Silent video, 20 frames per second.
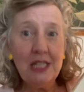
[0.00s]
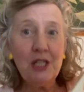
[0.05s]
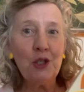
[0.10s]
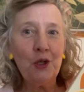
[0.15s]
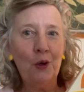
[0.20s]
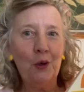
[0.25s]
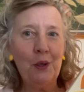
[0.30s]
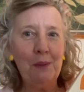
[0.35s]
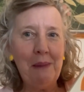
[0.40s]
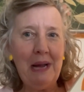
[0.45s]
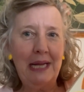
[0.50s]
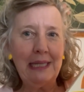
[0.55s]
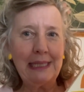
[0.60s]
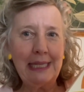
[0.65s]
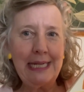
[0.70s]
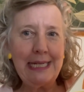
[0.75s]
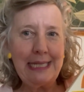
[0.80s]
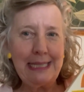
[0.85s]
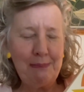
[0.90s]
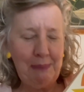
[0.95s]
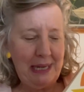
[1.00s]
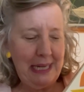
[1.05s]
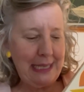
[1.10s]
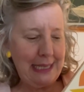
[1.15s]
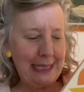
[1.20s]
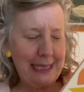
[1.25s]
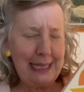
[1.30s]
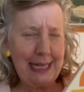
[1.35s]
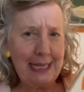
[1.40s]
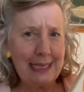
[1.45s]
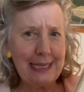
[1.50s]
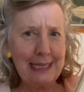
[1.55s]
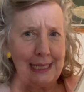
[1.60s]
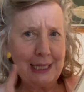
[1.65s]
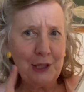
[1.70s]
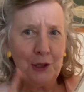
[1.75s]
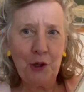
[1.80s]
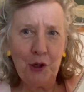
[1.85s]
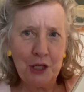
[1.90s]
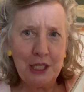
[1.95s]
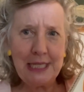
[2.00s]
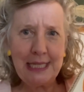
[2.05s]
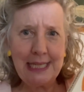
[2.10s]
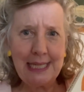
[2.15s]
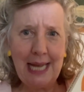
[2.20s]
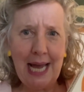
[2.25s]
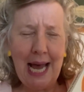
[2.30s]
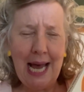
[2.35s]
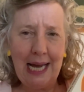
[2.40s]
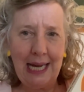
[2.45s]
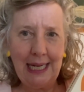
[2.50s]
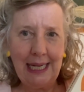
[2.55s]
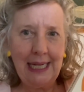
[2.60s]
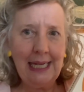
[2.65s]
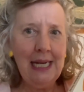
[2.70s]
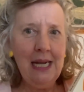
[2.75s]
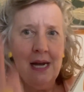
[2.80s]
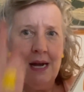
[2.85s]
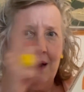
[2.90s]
talk about lesbian sex, and I've got to say,